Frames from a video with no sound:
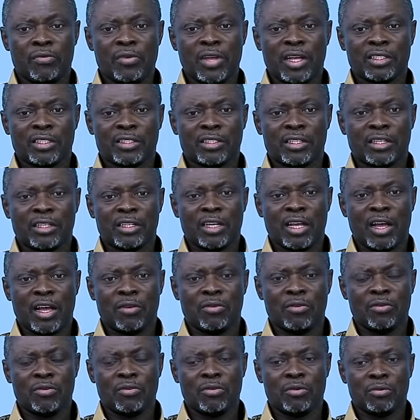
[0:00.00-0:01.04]
we are see our
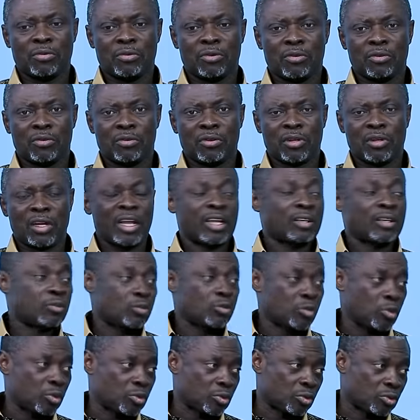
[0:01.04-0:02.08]
home no a
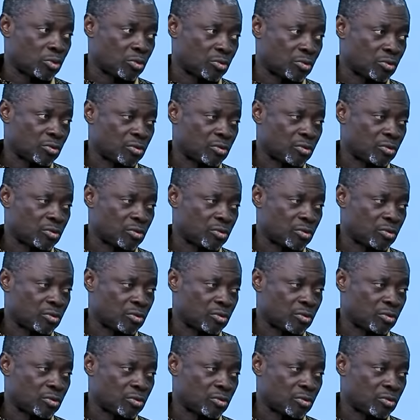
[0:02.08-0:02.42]
dozen,